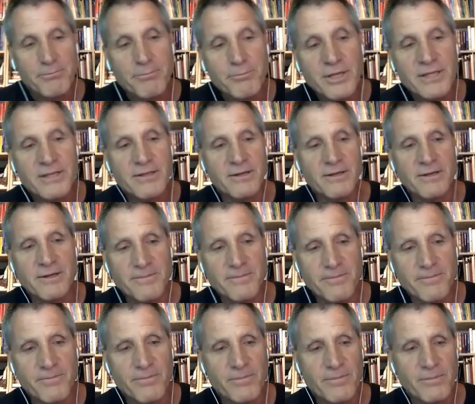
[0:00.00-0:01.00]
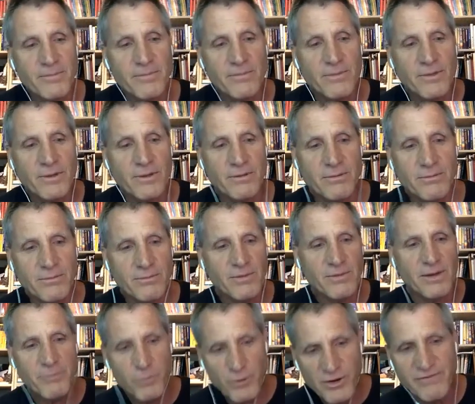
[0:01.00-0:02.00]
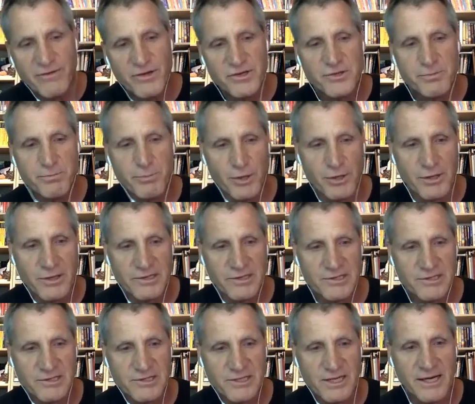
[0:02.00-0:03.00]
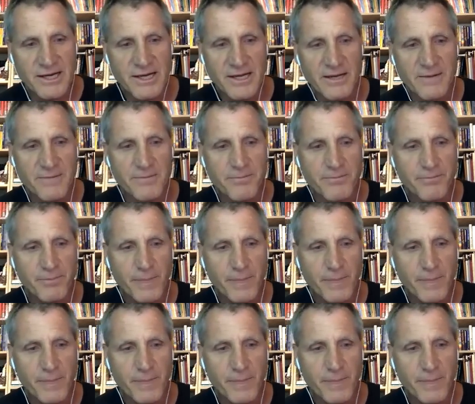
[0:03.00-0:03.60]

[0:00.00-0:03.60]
But my previous books, I